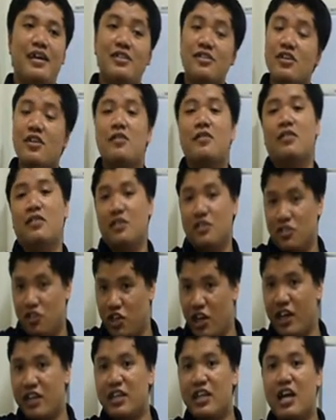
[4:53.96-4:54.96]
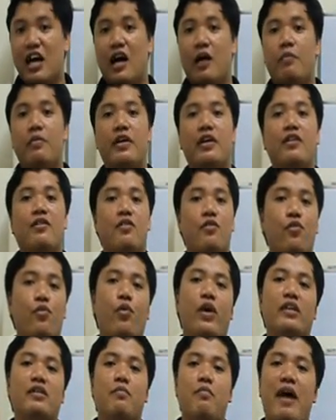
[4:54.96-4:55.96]
So John Copley
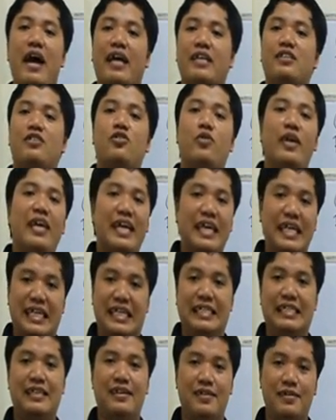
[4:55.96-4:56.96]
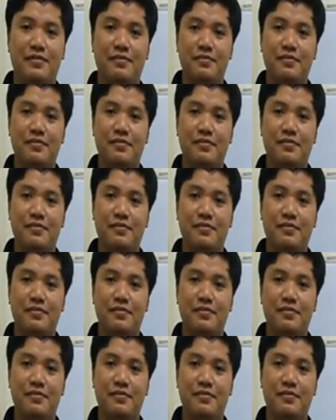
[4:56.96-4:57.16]
went back to England.